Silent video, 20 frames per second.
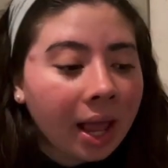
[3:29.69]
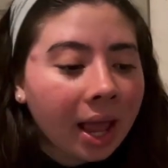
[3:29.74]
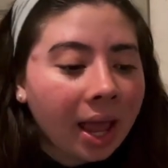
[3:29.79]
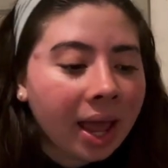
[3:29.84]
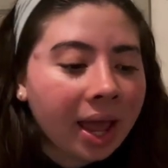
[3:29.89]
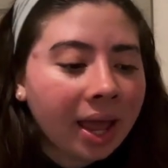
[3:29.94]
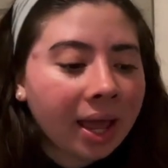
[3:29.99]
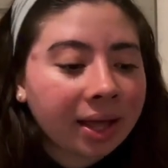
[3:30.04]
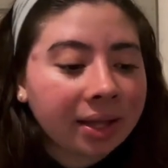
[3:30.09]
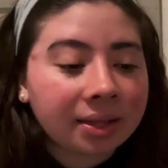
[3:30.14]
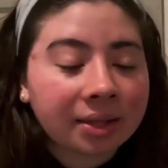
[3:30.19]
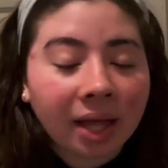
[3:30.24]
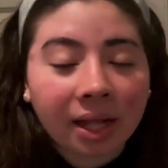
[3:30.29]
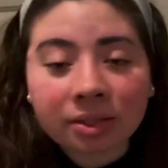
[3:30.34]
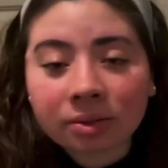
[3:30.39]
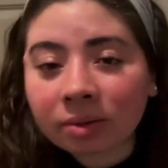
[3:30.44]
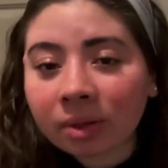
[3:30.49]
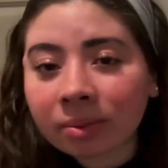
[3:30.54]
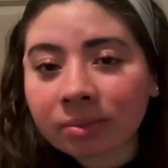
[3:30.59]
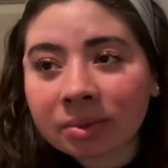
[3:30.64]
And
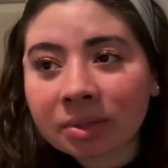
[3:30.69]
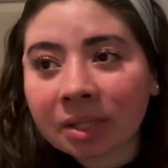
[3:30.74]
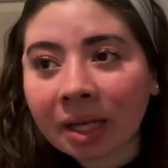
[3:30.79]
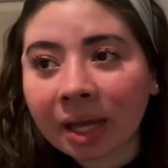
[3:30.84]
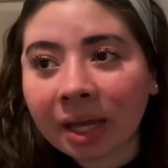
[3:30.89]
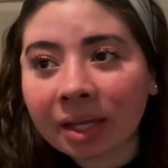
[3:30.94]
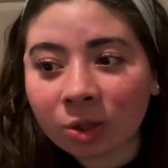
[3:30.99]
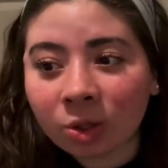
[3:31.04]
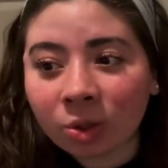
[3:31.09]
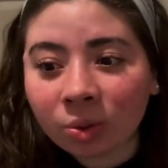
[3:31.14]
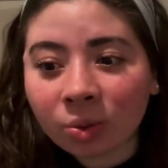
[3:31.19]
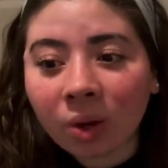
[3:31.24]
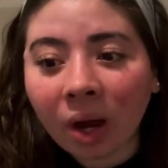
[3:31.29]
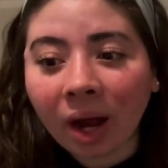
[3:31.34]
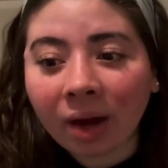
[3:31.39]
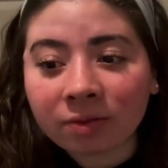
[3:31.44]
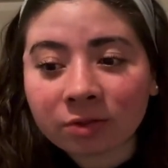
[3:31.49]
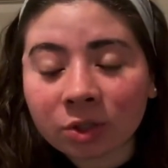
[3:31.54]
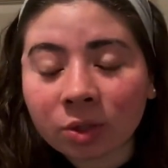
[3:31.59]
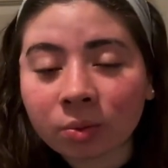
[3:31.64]
that's what I'm saying. You
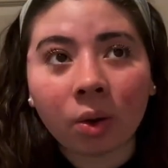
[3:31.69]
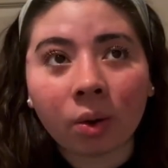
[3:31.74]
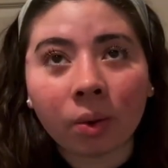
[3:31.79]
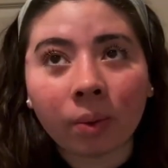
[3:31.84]
have to